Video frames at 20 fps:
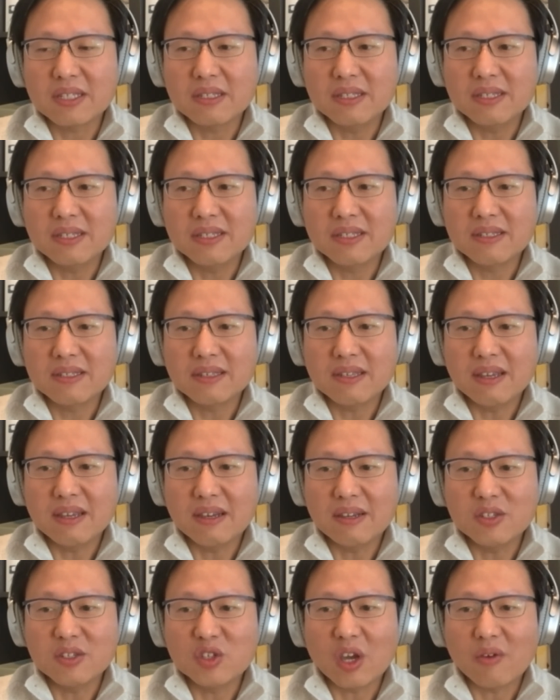this
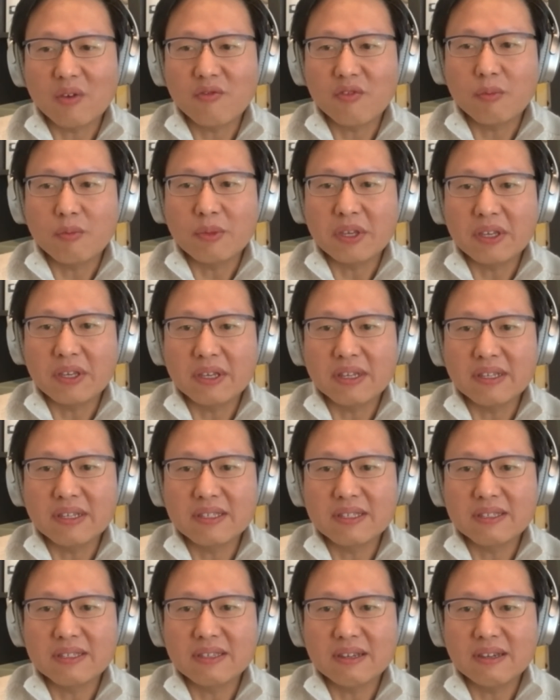job for me
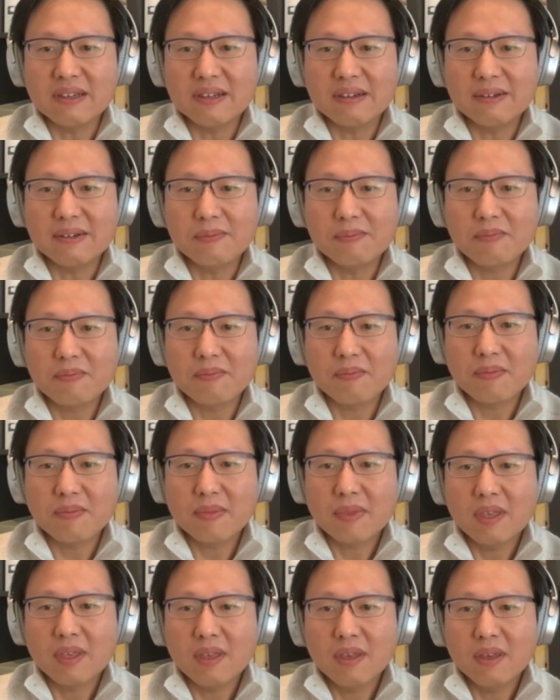is
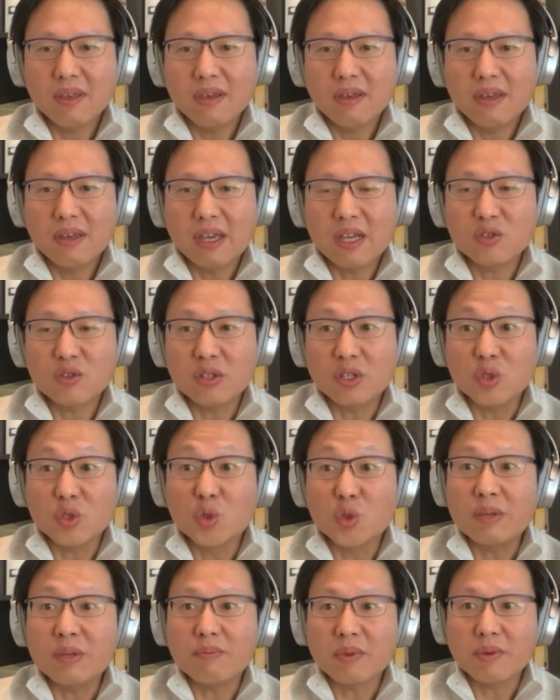actually a
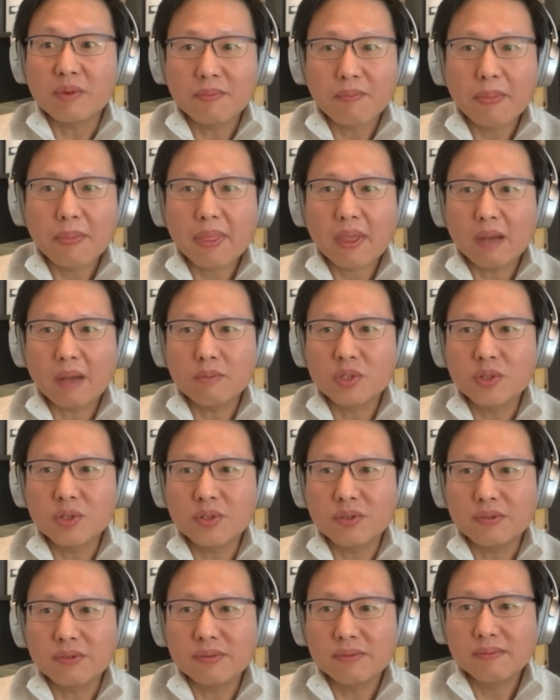dream come
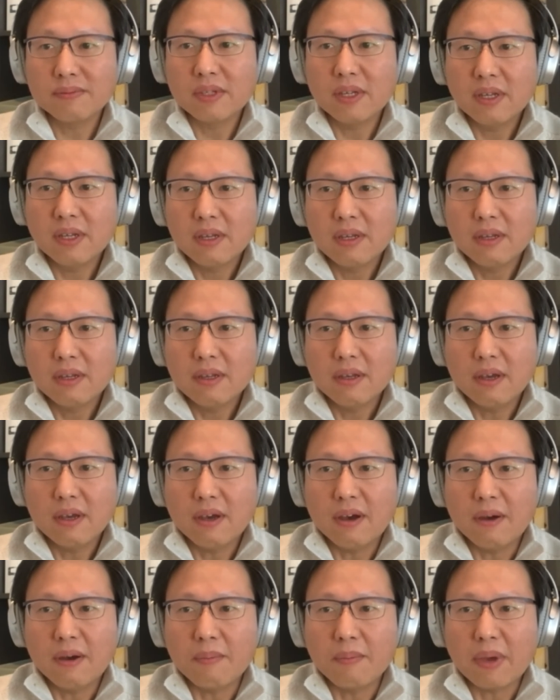true.
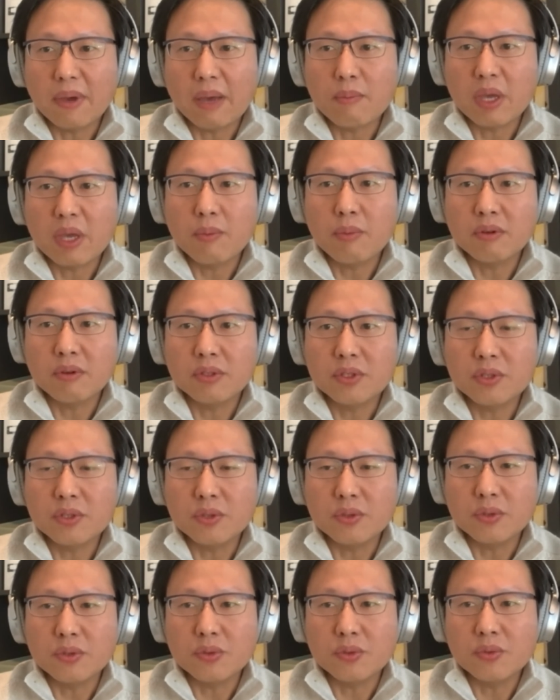I'm able
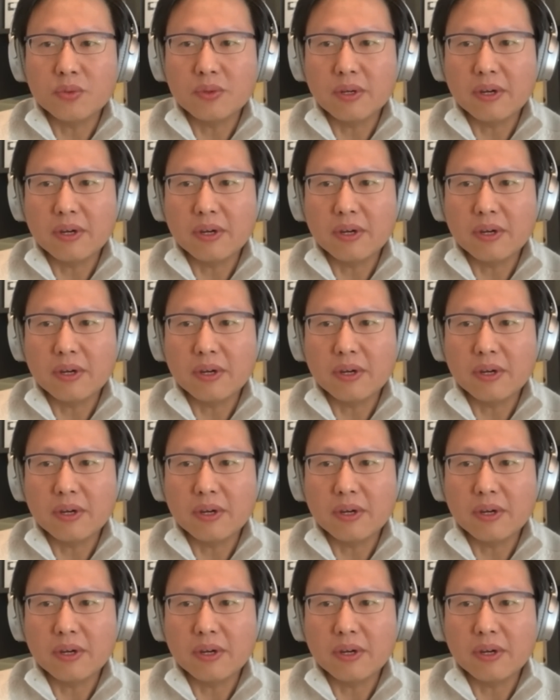to